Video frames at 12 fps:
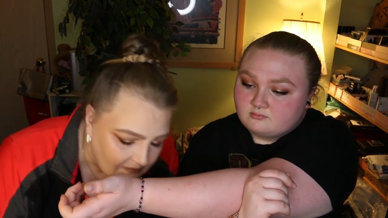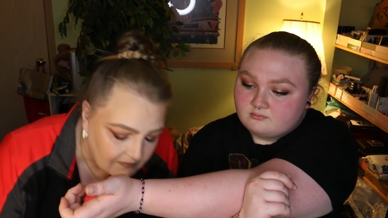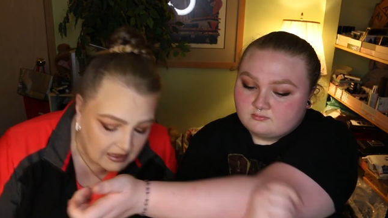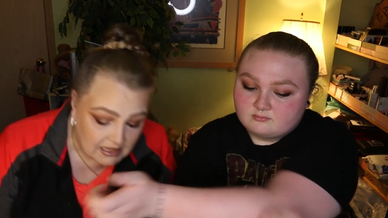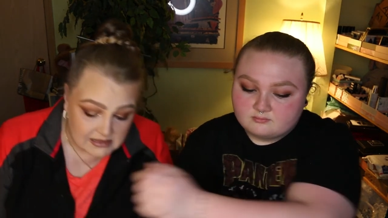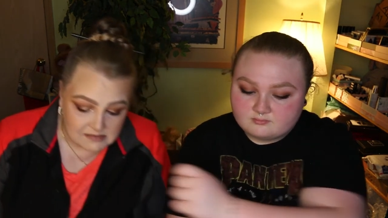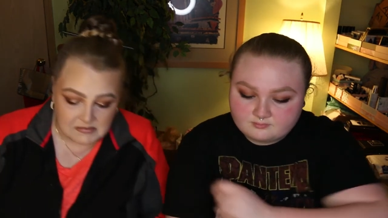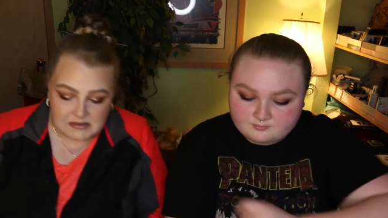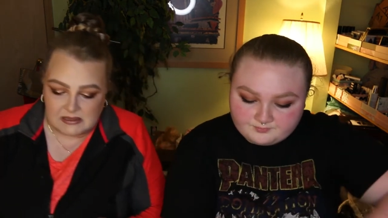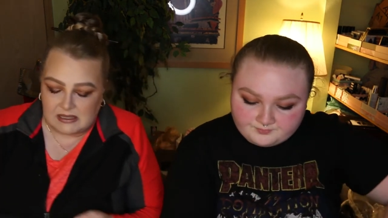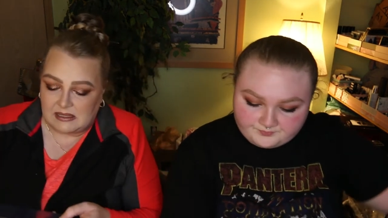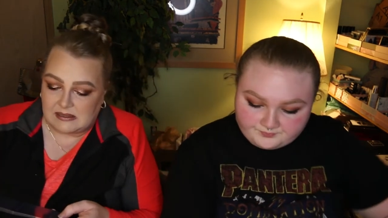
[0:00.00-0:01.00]
Speaker 1: Yeah, it smells
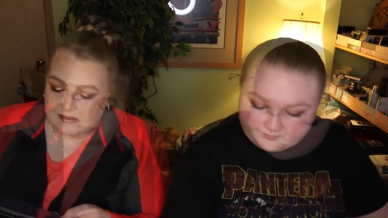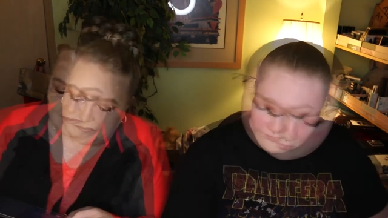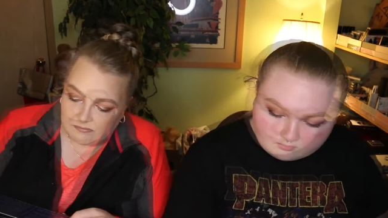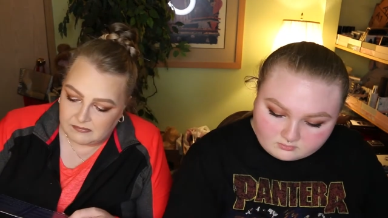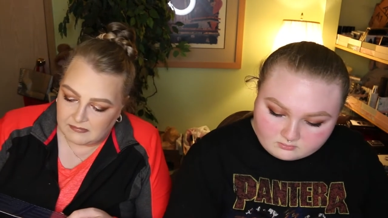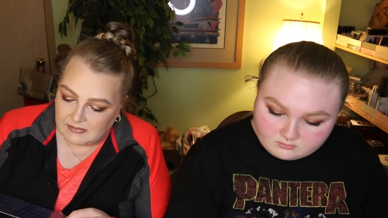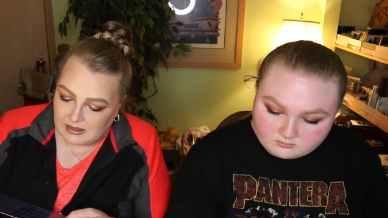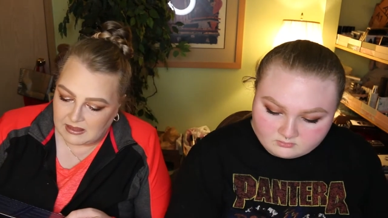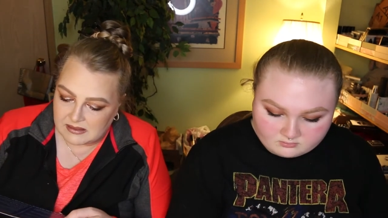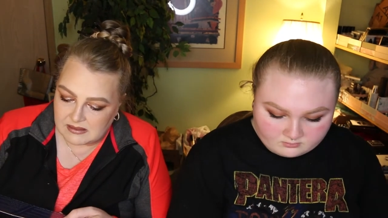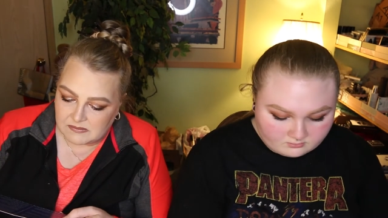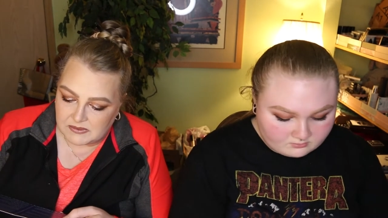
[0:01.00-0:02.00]
nice.
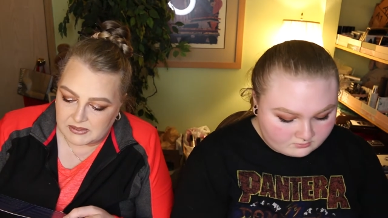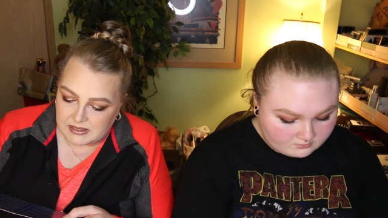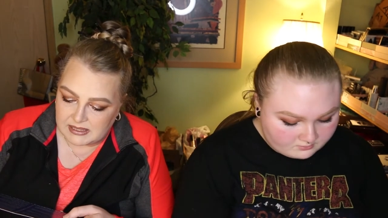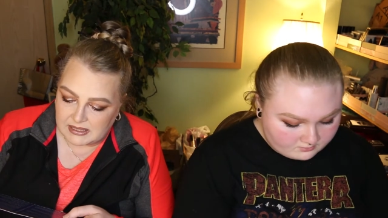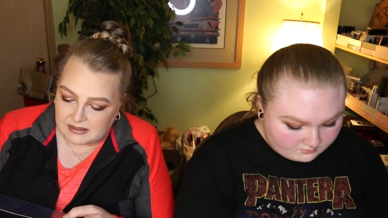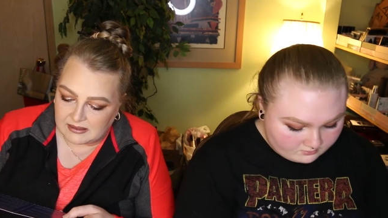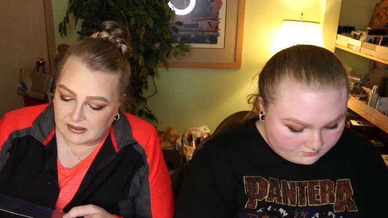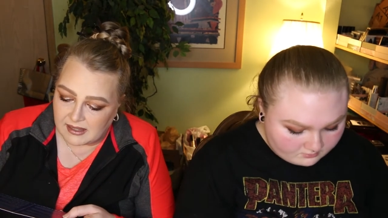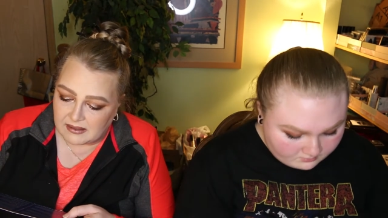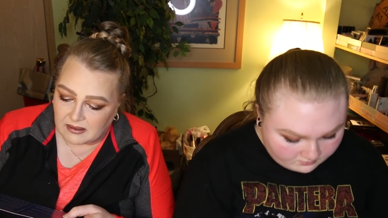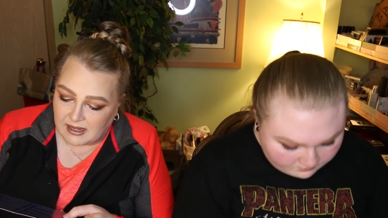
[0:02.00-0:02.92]
I just wish they'd take the glitter